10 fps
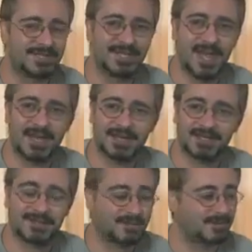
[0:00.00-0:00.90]
the
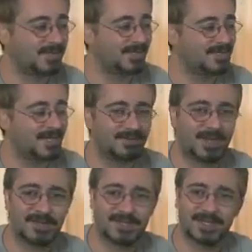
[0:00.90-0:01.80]
dark, or ability to take
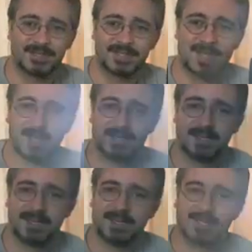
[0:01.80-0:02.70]
videos in the dark,